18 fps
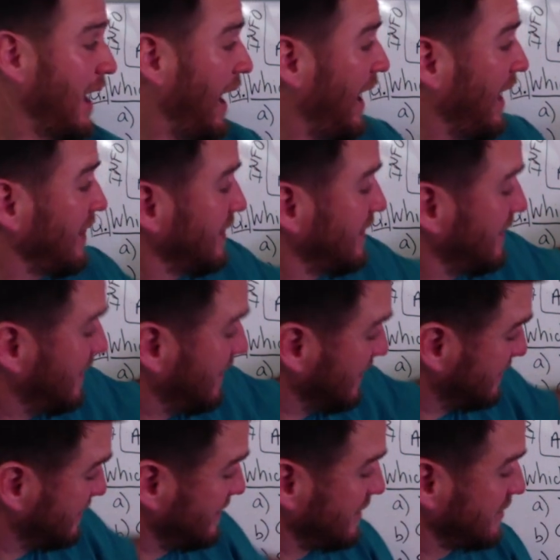And
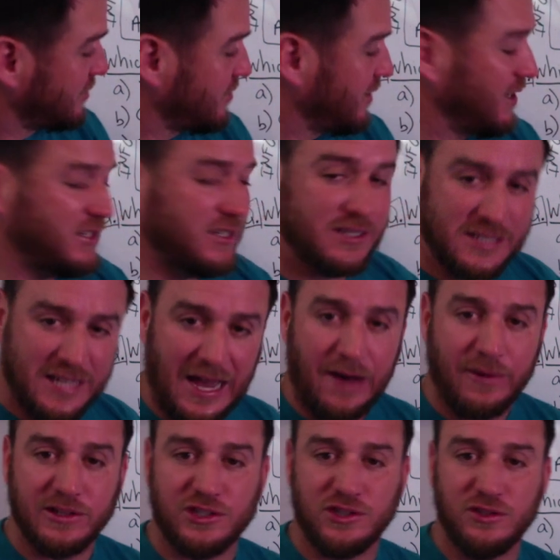this illustration is
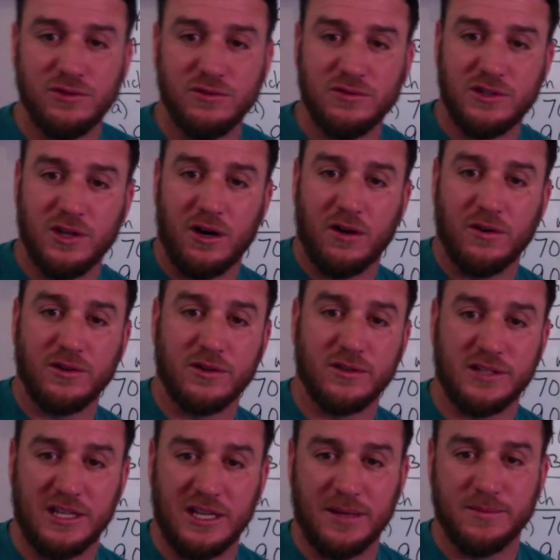how it's used on
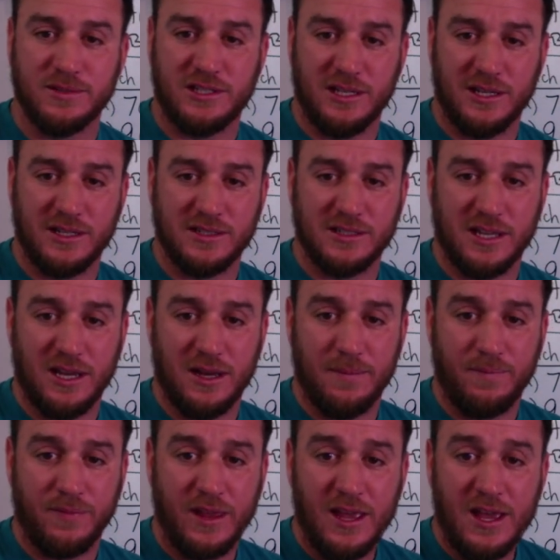your T M C
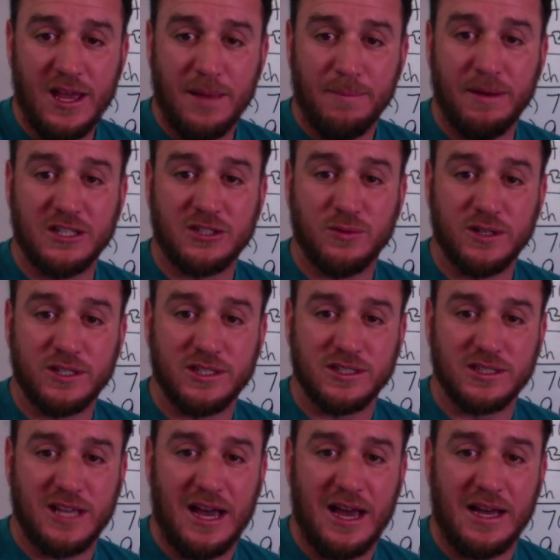exam. Best
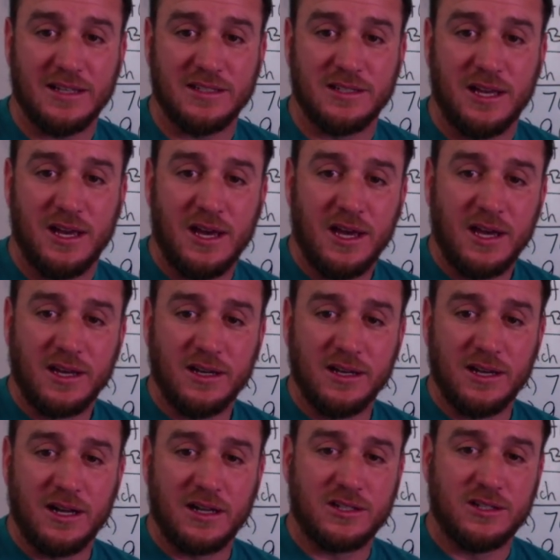wishes, guys.
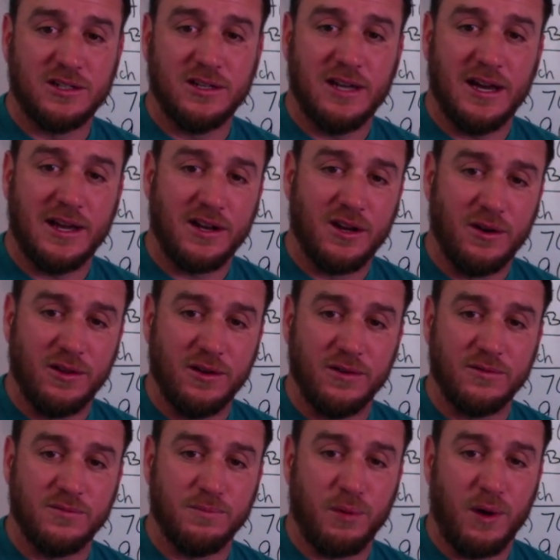Good luck to you. I know
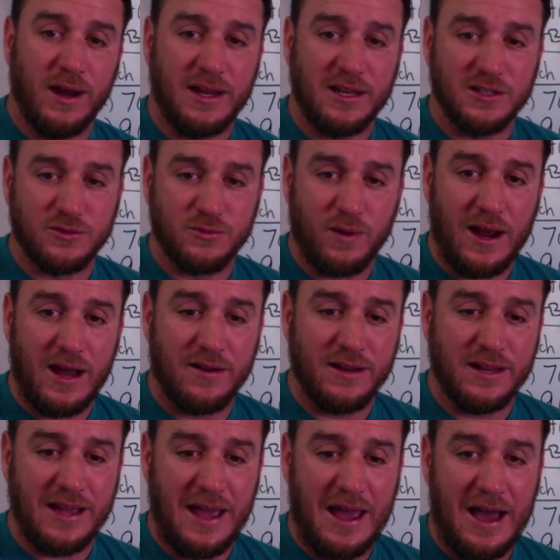the break is
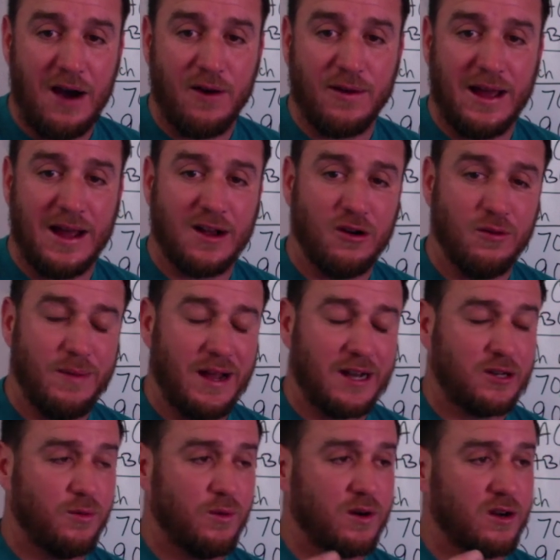rounding out. I go
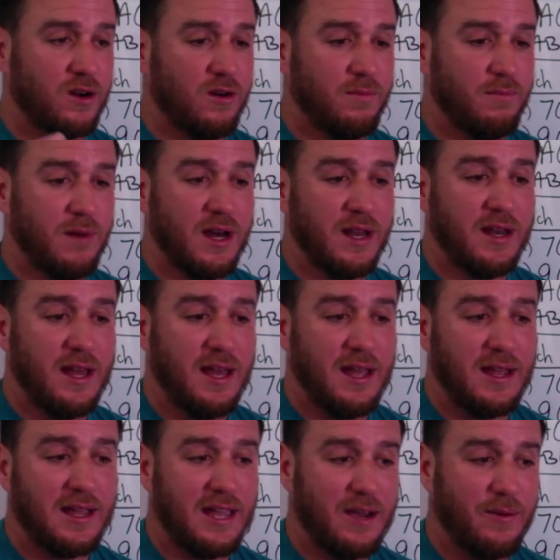back to work on
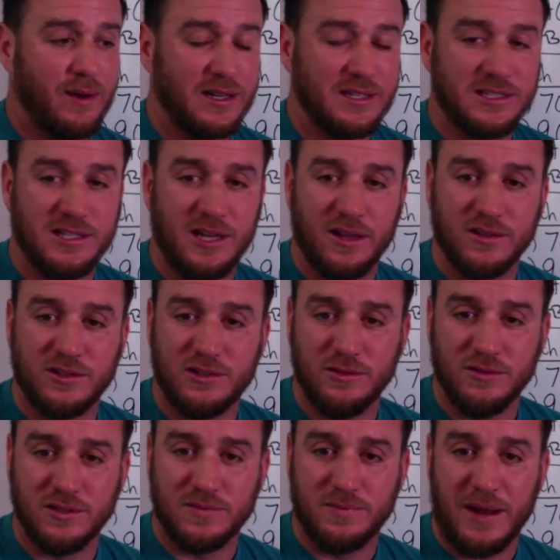Monday. Can't wait to see all the
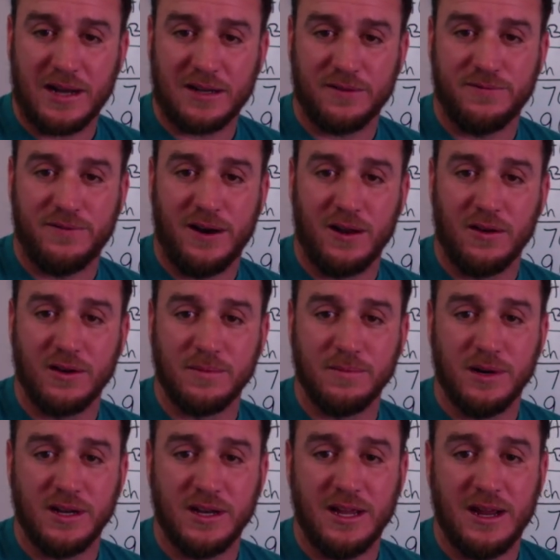students back the
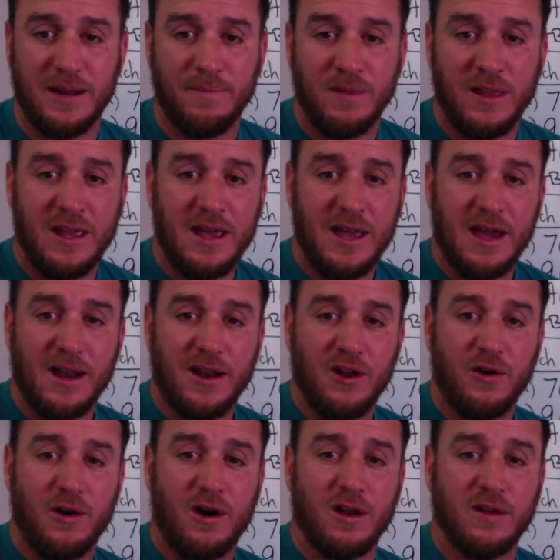following Monday. I
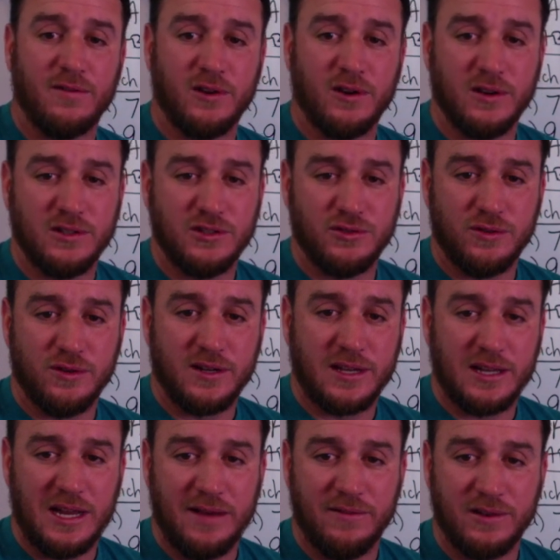know all of you are
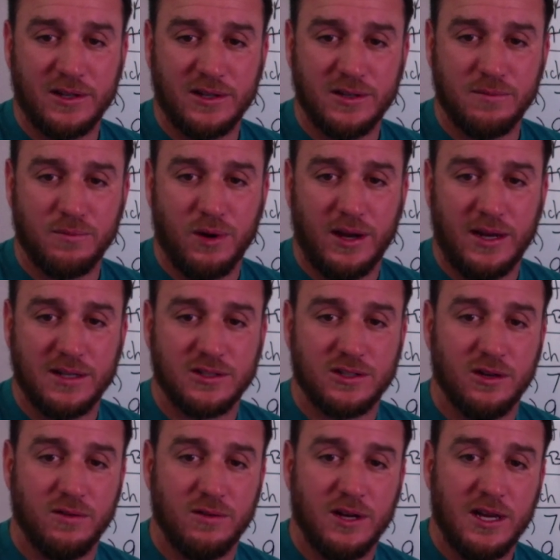enjoying and having a good break.
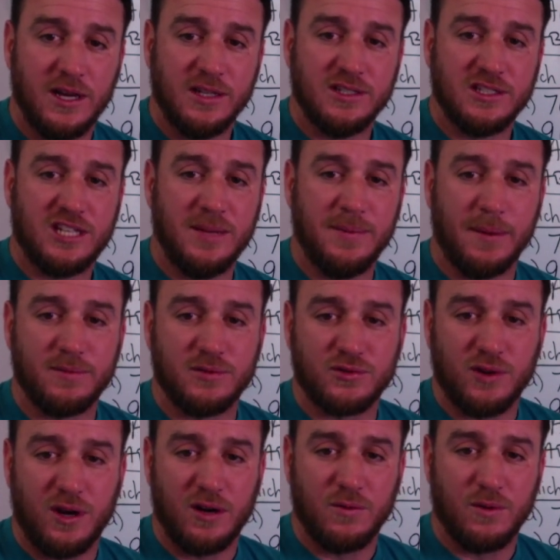So just keep up the
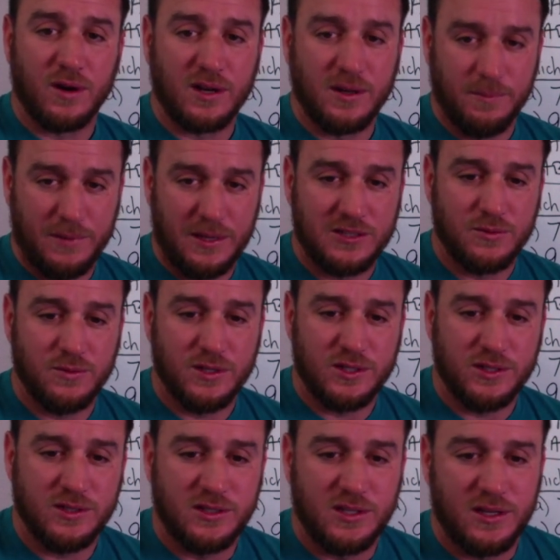strong work and best
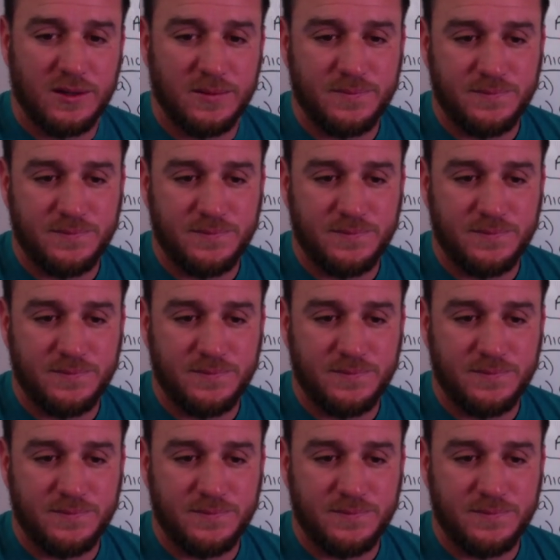wishes.